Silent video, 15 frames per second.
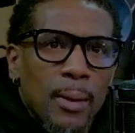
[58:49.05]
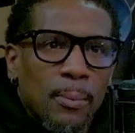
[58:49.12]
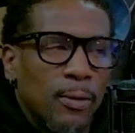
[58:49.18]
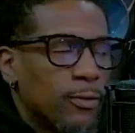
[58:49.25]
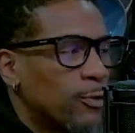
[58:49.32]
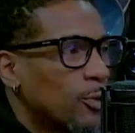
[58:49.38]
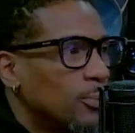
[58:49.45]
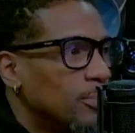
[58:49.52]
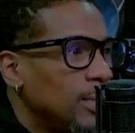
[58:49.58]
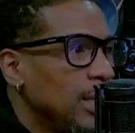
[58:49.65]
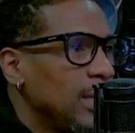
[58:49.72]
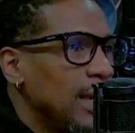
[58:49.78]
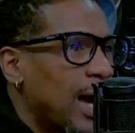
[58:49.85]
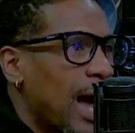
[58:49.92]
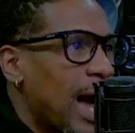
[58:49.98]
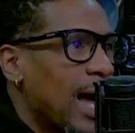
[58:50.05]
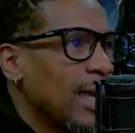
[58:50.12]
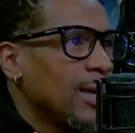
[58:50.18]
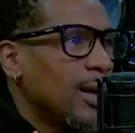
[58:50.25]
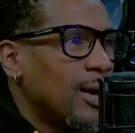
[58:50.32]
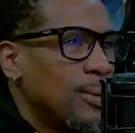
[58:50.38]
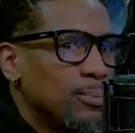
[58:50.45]
But for me,
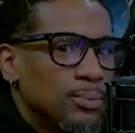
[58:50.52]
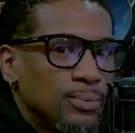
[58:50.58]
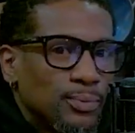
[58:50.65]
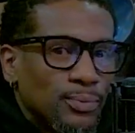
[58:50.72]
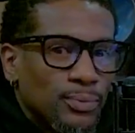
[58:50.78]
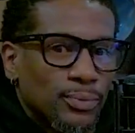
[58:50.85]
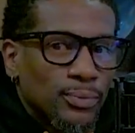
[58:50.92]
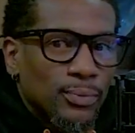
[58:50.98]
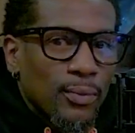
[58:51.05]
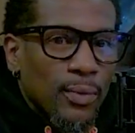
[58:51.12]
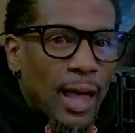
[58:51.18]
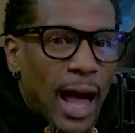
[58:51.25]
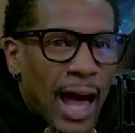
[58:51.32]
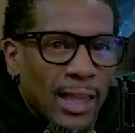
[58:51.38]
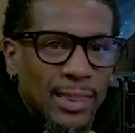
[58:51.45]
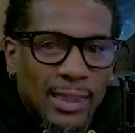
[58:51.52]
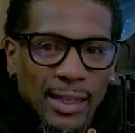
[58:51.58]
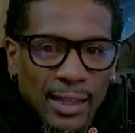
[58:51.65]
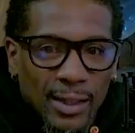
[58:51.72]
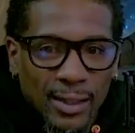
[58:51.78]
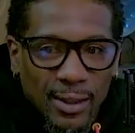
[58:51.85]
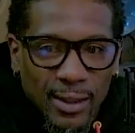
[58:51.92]
I um, I
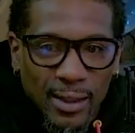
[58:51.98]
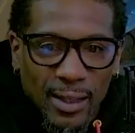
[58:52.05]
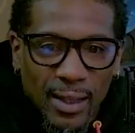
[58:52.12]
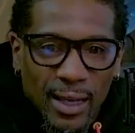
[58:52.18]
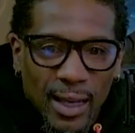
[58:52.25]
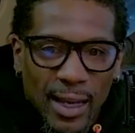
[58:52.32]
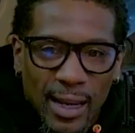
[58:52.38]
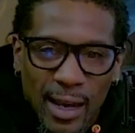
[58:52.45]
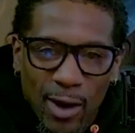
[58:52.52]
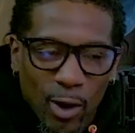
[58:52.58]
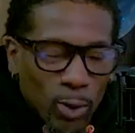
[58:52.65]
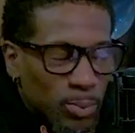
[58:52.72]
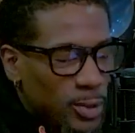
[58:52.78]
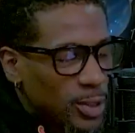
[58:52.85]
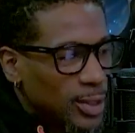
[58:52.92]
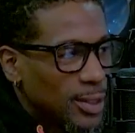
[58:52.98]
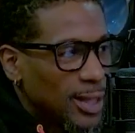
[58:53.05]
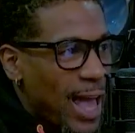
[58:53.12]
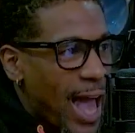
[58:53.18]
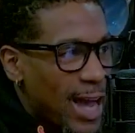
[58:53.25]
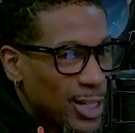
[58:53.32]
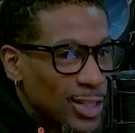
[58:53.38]
think it helped
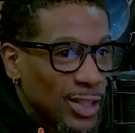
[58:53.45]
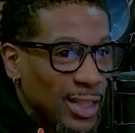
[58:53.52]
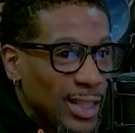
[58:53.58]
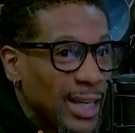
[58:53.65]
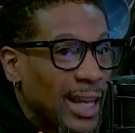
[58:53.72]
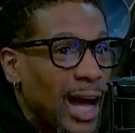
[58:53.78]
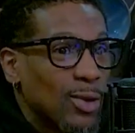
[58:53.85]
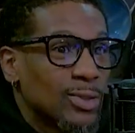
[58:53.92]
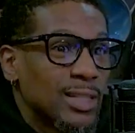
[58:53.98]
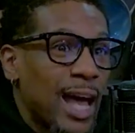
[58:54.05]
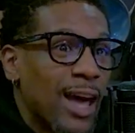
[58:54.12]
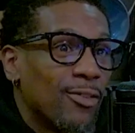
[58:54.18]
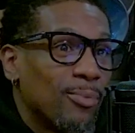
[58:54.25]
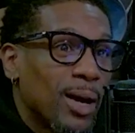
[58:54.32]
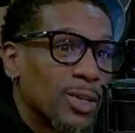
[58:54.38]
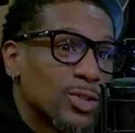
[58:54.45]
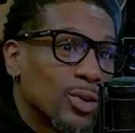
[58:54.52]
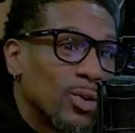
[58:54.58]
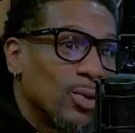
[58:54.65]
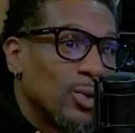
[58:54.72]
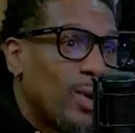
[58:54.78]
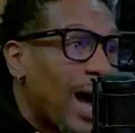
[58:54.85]
actually getting outside of my
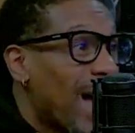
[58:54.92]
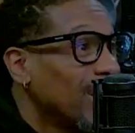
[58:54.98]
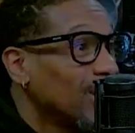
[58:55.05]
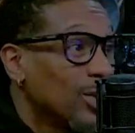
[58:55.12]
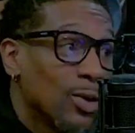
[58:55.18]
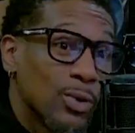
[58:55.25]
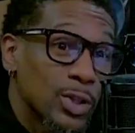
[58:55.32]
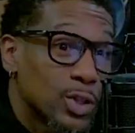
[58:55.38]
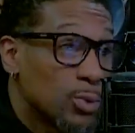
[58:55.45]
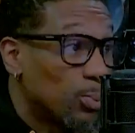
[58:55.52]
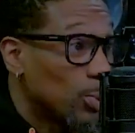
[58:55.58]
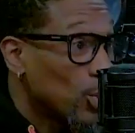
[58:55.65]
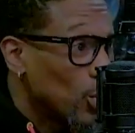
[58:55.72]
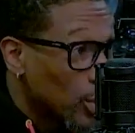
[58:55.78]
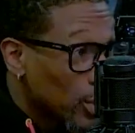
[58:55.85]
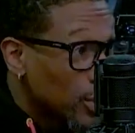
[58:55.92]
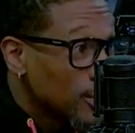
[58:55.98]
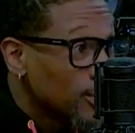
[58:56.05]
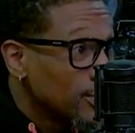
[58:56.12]
circle. I had to yeah. go explore.